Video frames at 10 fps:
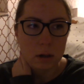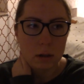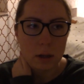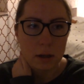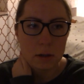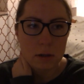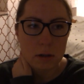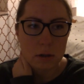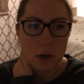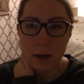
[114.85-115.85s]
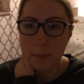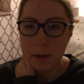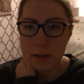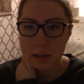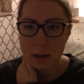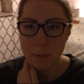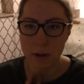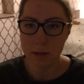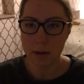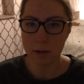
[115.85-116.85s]
and try and get back to sleep,
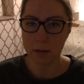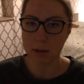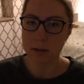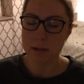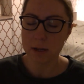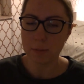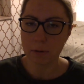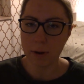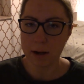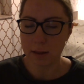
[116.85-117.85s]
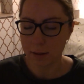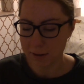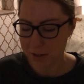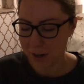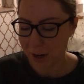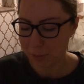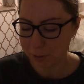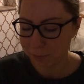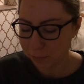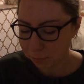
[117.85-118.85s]
and then I'll sleep through anything that's going to
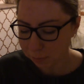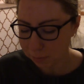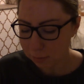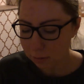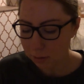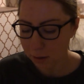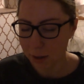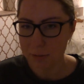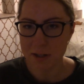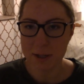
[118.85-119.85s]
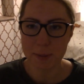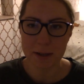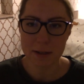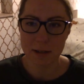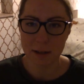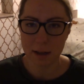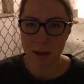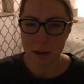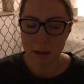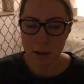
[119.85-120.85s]
happen. I was expecting
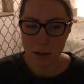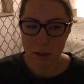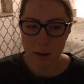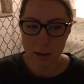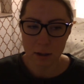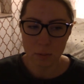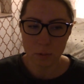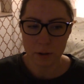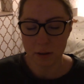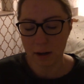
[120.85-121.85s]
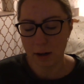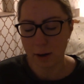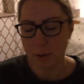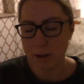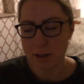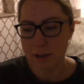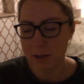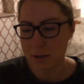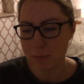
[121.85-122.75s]
like within an hour to just